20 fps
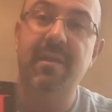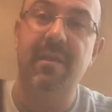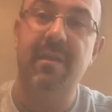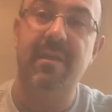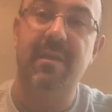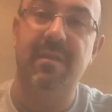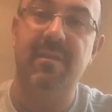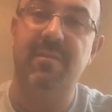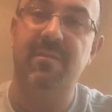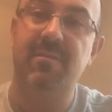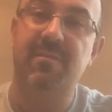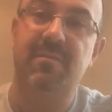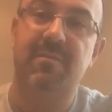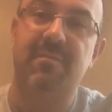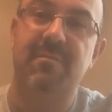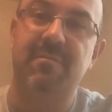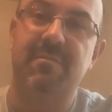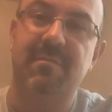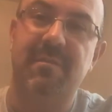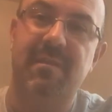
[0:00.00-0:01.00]

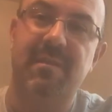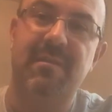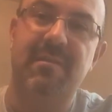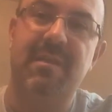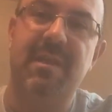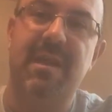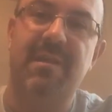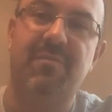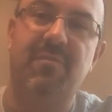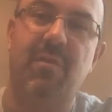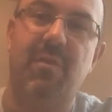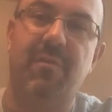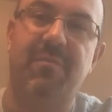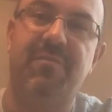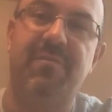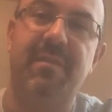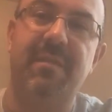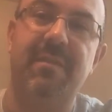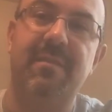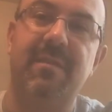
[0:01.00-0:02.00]
is, you guys all
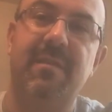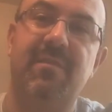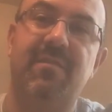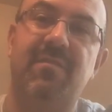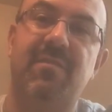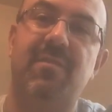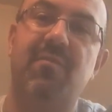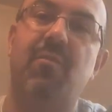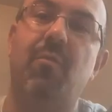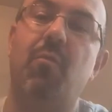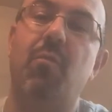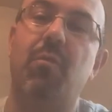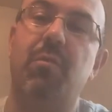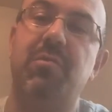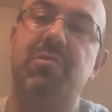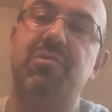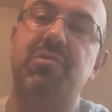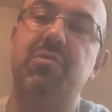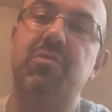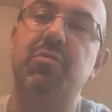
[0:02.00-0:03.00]
seen this, Civil
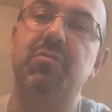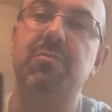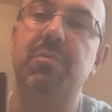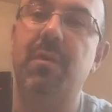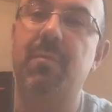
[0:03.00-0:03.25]
War II